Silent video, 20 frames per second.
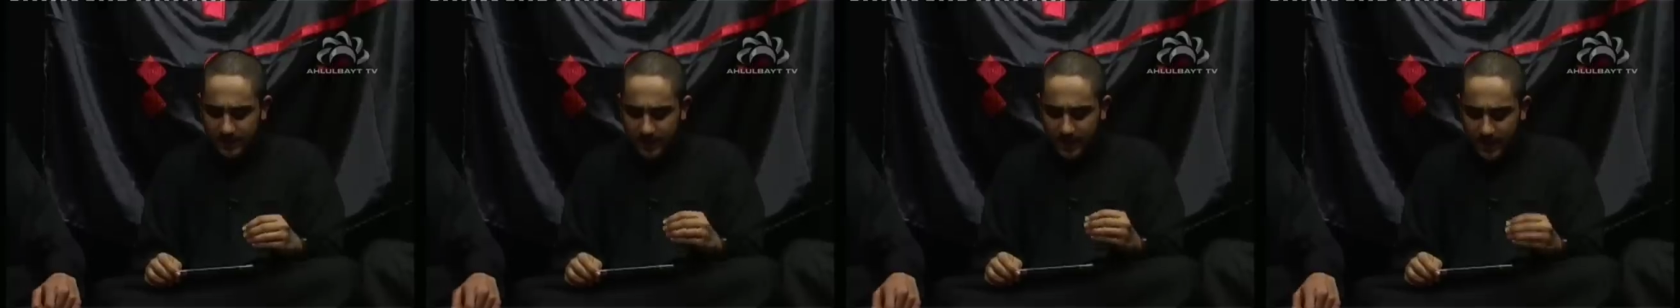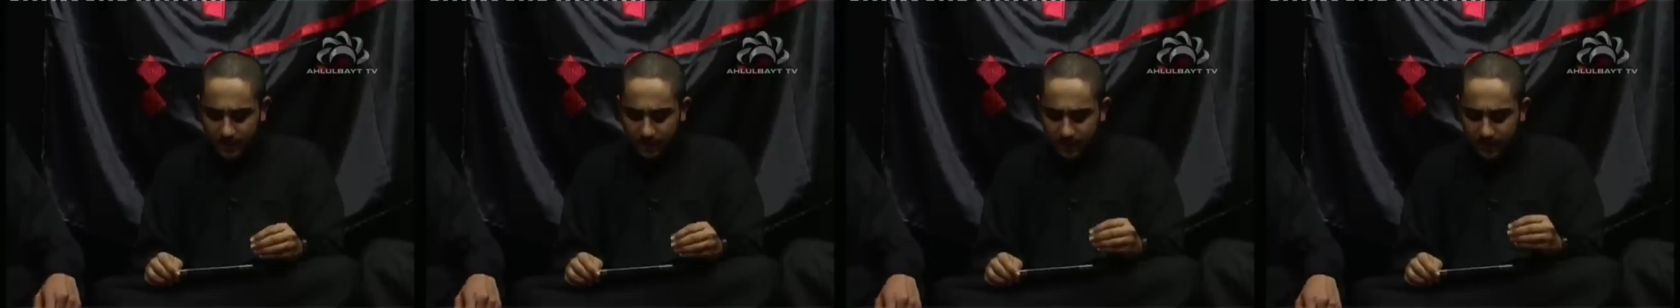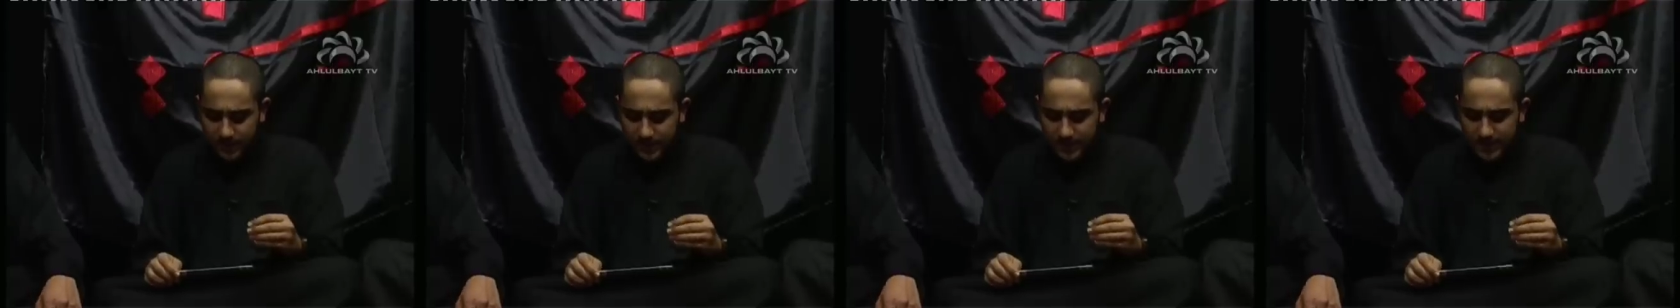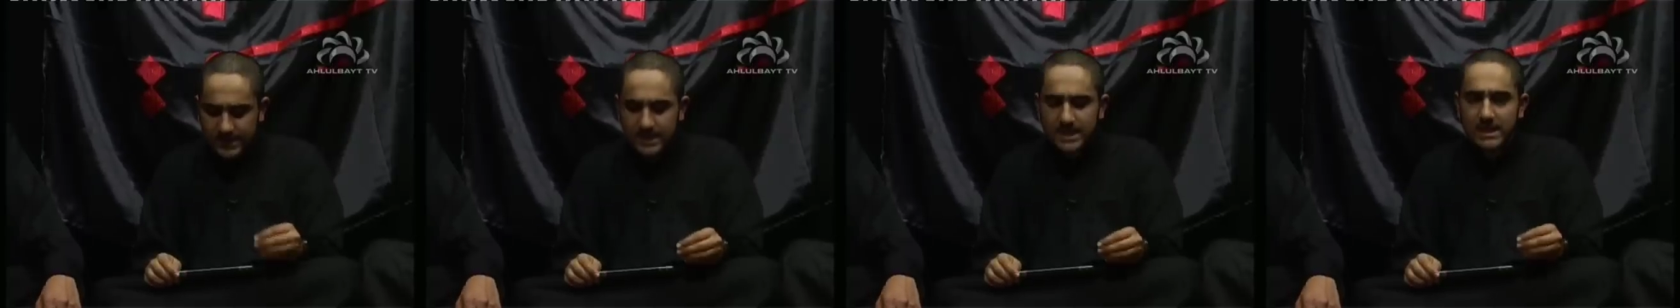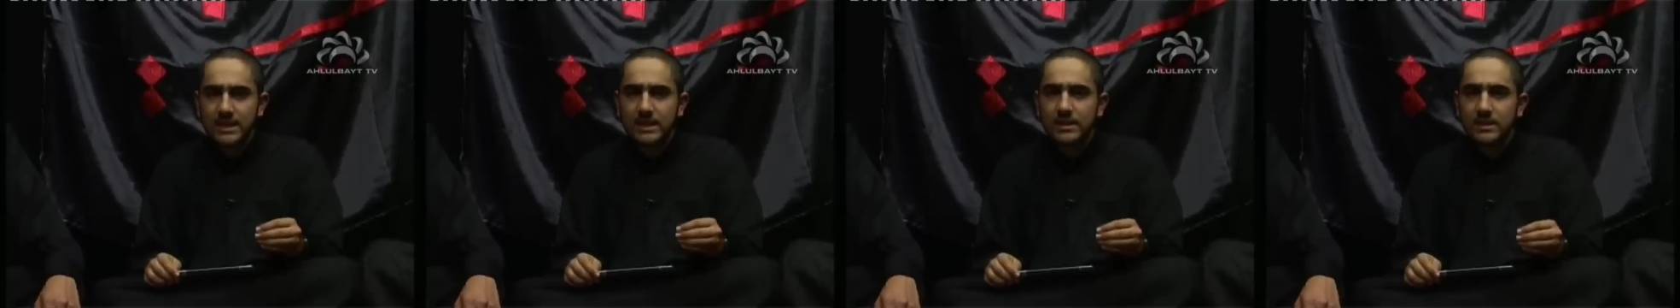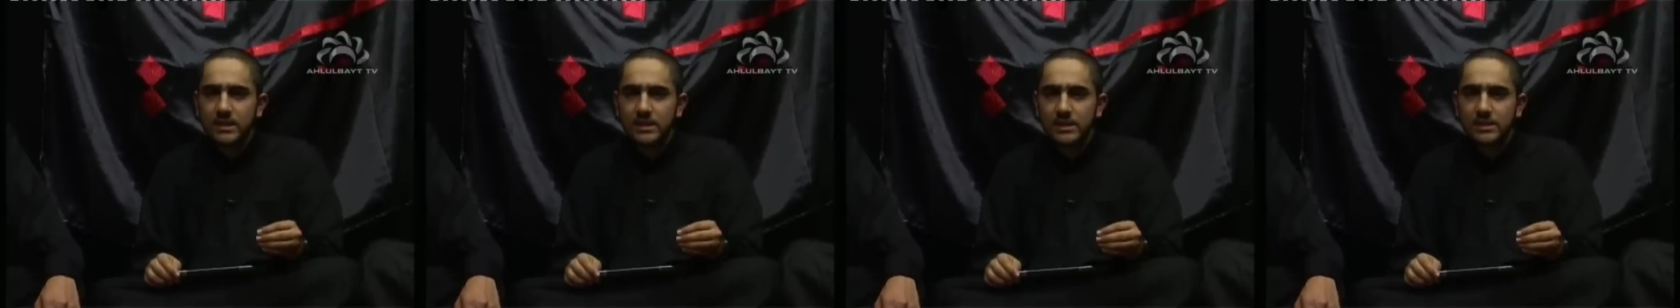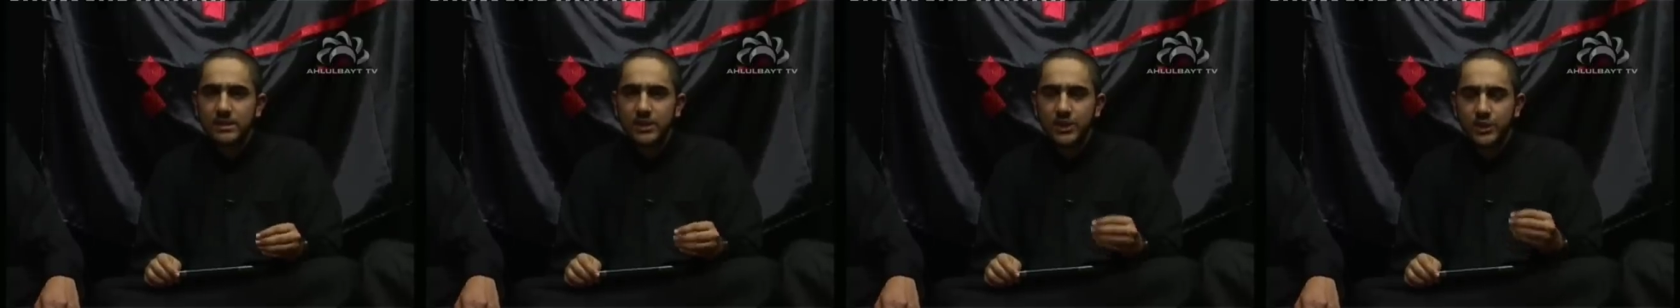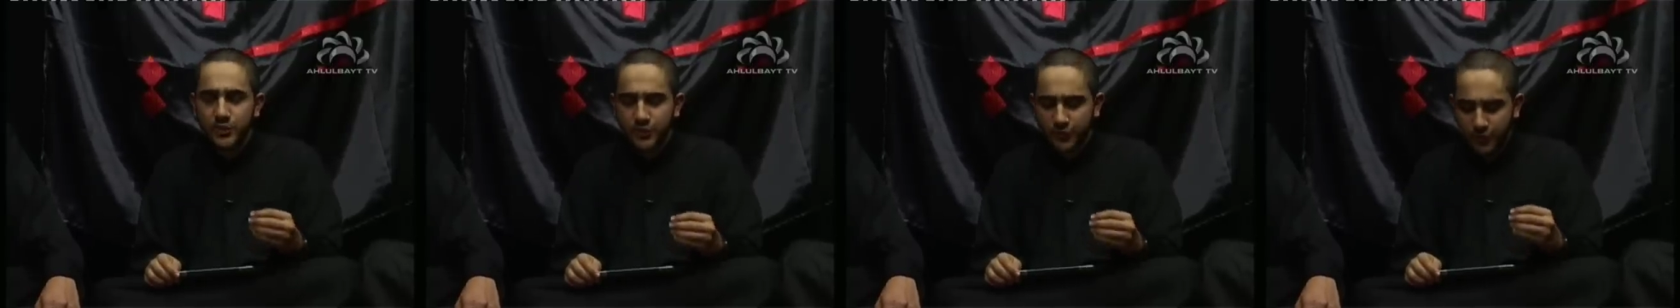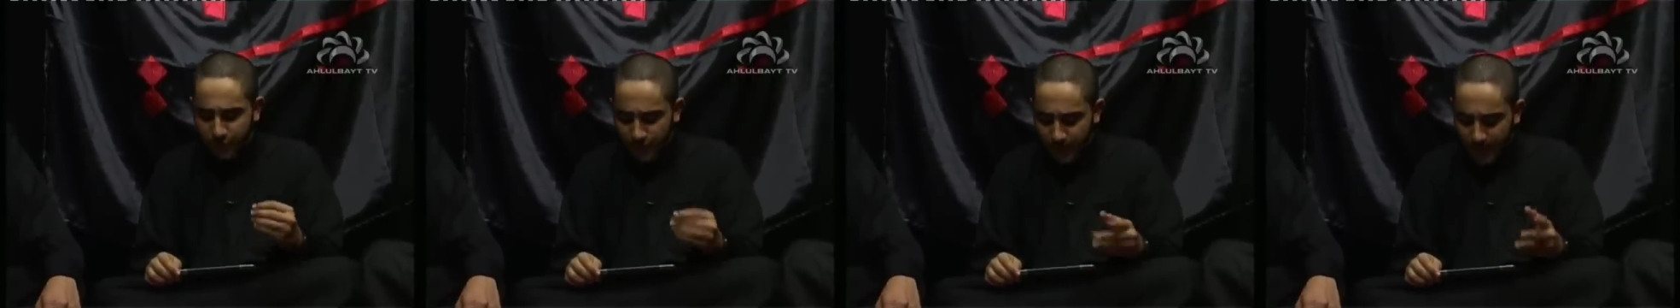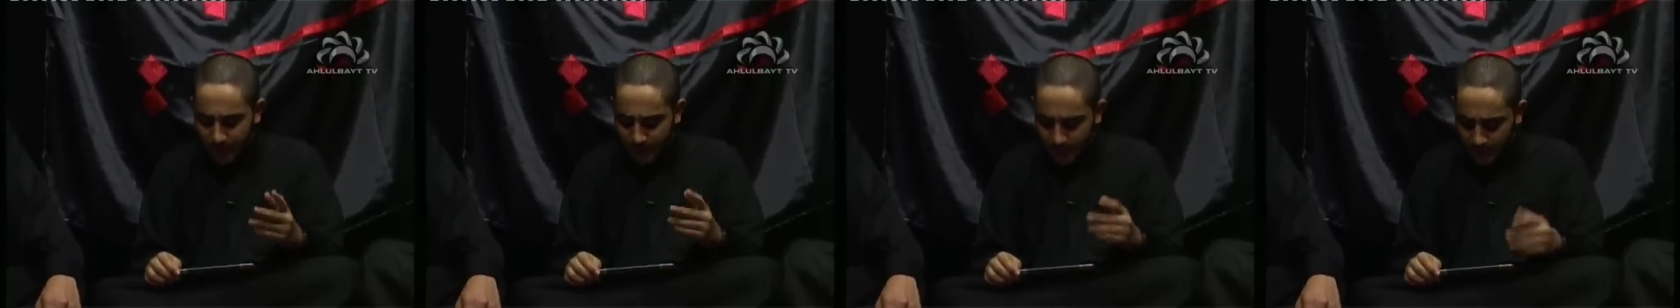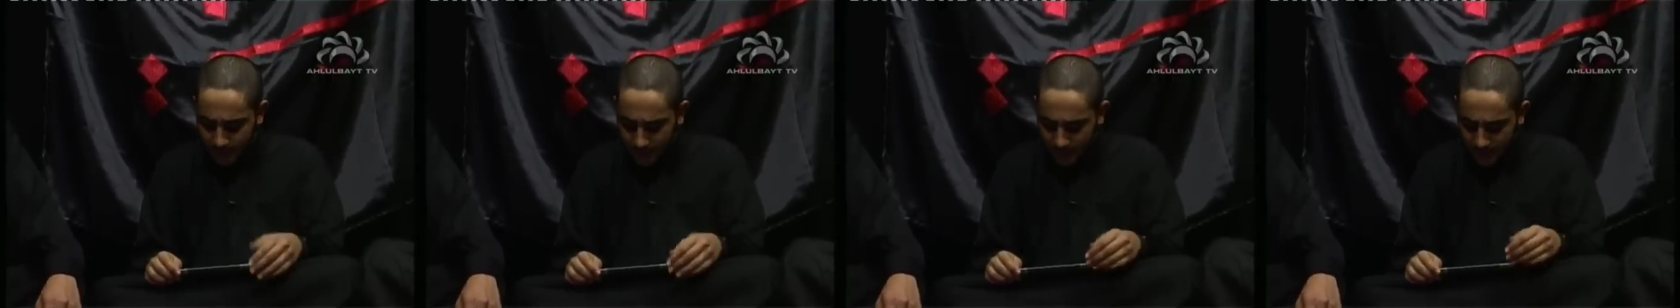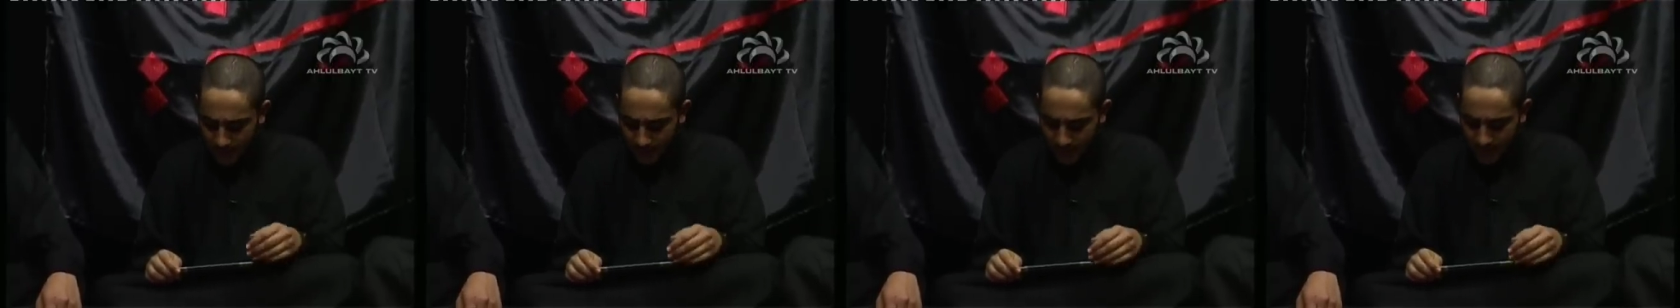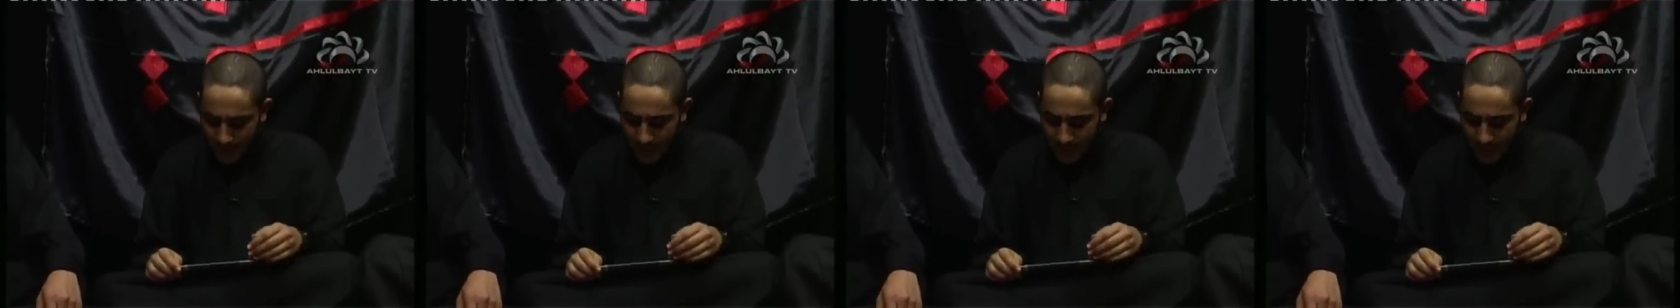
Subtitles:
never seen such faith